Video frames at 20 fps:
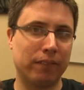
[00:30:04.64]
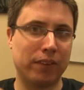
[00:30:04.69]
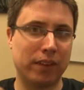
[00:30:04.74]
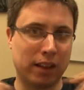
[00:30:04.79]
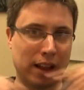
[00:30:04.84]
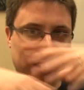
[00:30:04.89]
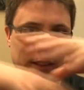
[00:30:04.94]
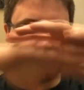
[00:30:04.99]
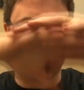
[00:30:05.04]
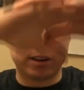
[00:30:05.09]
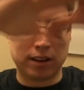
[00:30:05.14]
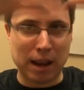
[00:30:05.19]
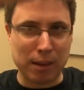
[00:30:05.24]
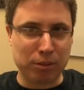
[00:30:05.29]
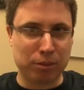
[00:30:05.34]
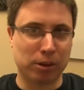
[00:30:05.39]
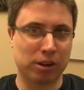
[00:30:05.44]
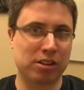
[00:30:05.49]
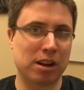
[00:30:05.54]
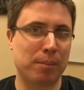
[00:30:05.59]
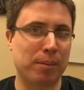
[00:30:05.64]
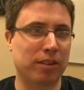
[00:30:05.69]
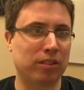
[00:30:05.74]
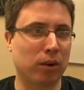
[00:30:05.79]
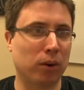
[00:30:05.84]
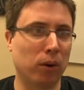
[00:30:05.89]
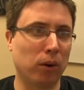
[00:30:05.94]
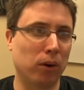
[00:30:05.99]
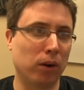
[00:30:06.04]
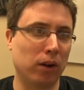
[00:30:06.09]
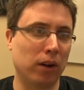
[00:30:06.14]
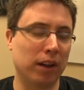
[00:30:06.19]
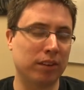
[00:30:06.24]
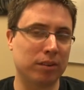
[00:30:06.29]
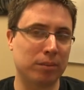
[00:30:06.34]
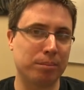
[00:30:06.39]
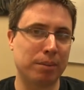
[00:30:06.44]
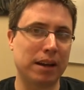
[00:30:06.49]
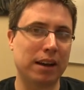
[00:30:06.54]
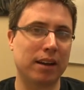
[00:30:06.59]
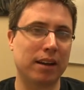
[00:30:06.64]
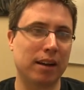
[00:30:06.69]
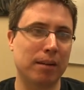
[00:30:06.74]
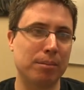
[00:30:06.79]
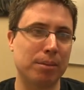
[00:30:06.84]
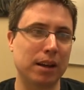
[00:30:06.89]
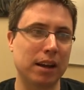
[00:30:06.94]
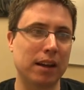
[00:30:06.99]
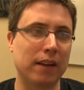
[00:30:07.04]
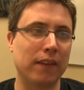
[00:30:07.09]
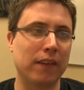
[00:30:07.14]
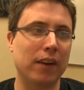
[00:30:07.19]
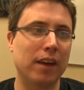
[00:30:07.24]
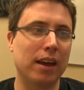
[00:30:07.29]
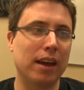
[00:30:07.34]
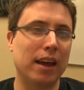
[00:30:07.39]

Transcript: the Games Workshop as a whole, as a big company,